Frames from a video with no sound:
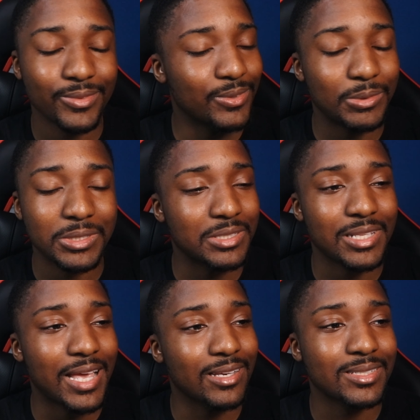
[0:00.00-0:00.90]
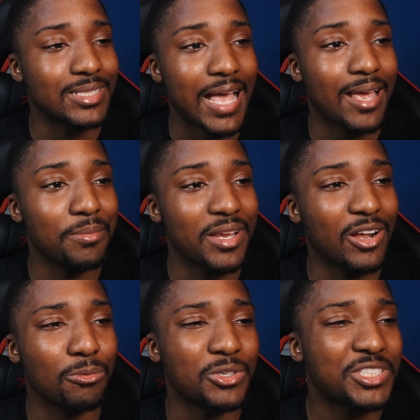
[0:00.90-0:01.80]
It was just like sad, man. I
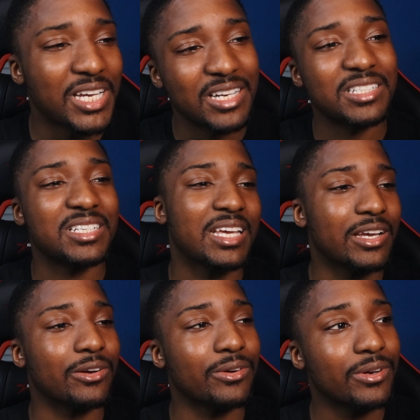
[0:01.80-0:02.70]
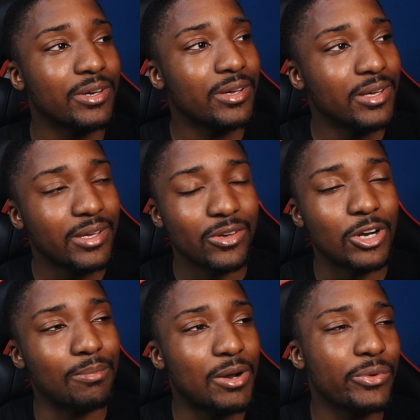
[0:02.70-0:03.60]
almost shed a tear you
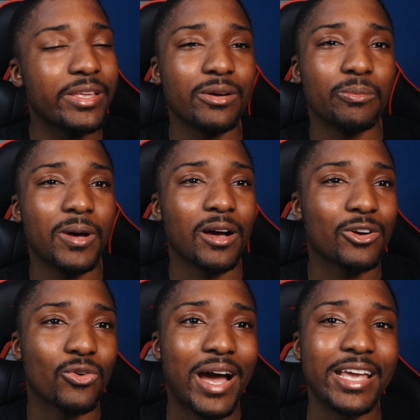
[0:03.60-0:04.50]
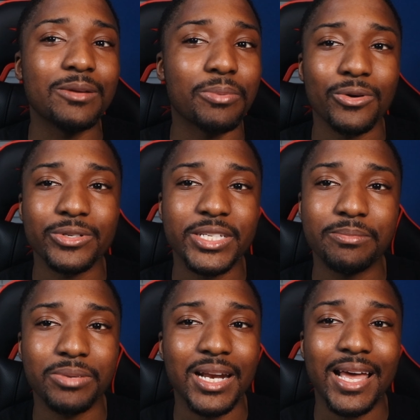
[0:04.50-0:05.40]
know, I'm not really a, a cryy
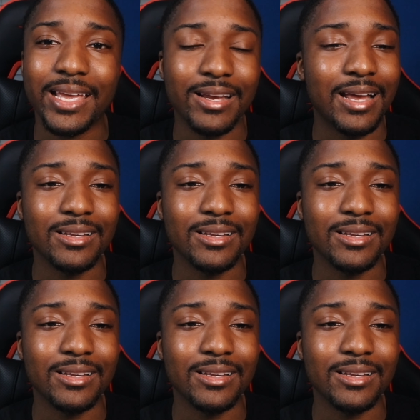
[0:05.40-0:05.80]
person, but I,